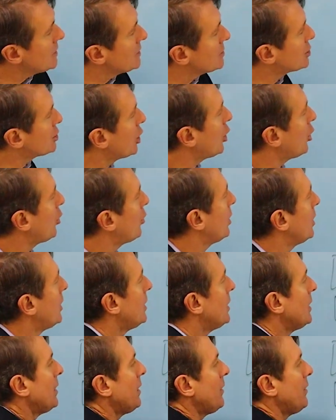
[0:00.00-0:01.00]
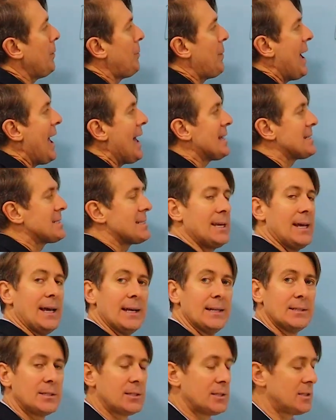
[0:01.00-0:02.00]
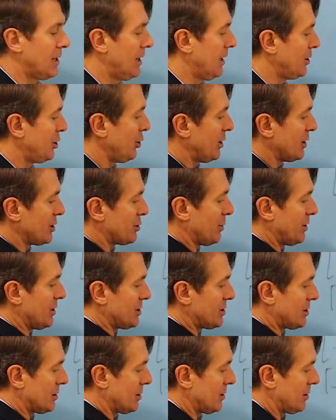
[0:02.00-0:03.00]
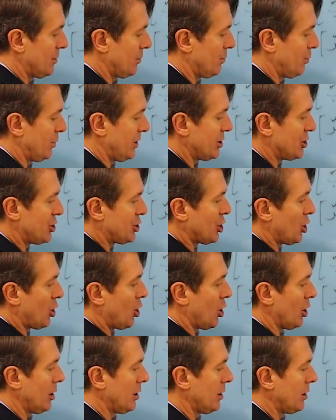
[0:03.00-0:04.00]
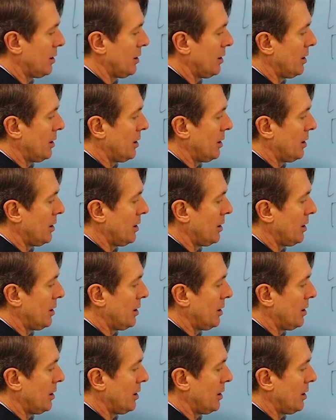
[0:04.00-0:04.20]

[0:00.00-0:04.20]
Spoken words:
So the past tense, I do this with this chart.